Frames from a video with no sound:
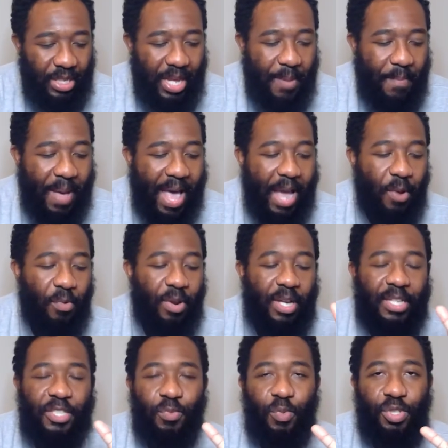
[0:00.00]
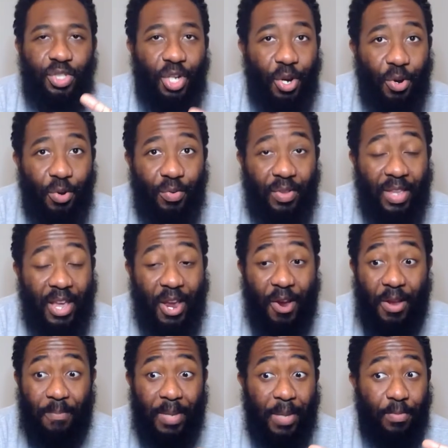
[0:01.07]
and Maghra is returned there,
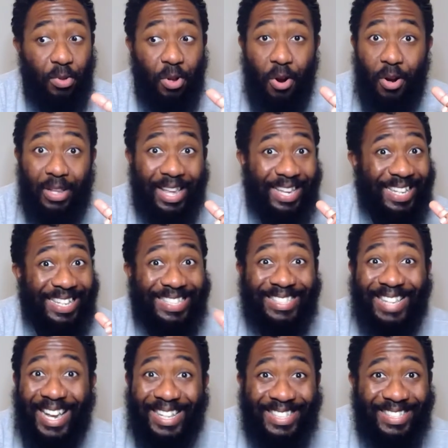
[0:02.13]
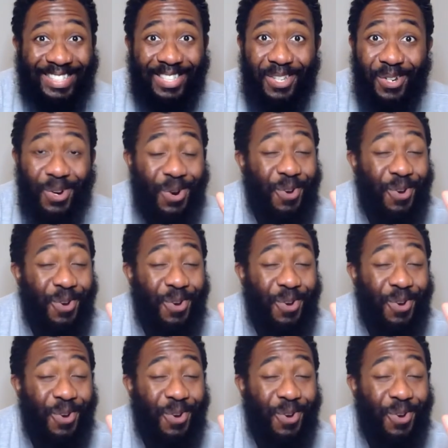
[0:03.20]
and people are like excited to see her.